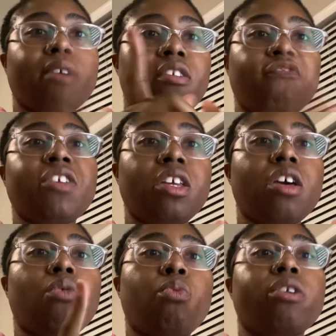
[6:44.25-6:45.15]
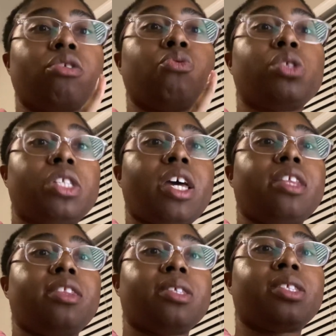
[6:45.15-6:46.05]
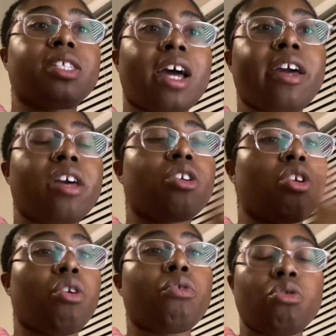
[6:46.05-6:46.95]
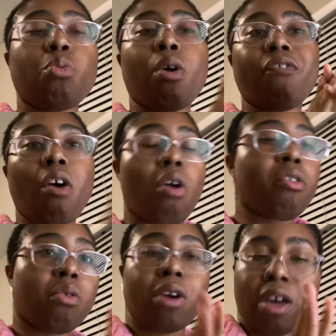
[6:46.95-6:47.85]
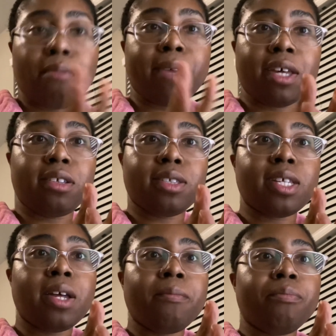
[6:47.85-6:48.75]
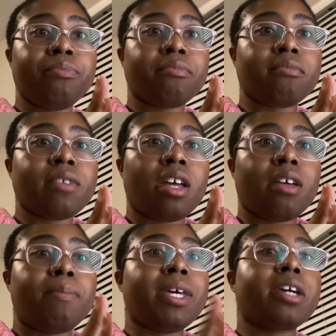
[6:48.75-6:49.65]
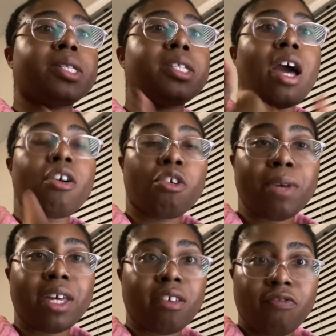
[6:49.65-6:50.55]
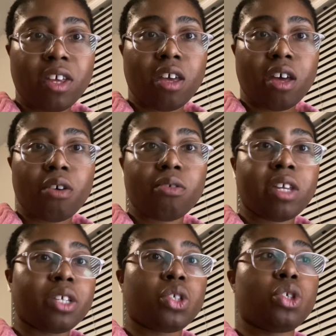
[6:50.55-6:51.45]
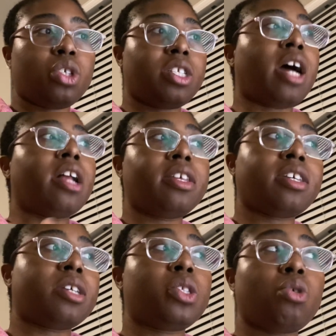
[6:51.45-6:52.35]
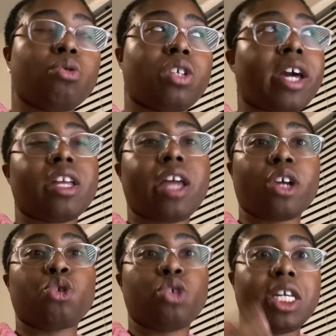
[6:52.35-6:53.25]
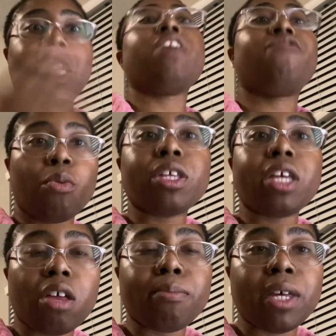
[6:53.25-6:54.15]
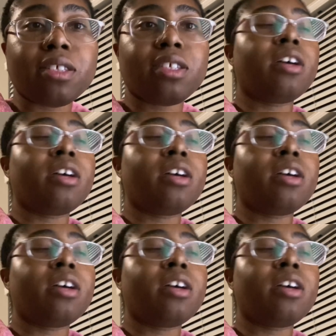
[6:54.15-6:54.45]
the video where you said this diet cured you of all your ailments? Because now you're making a video that's telling us your diet actually gave you an ailment.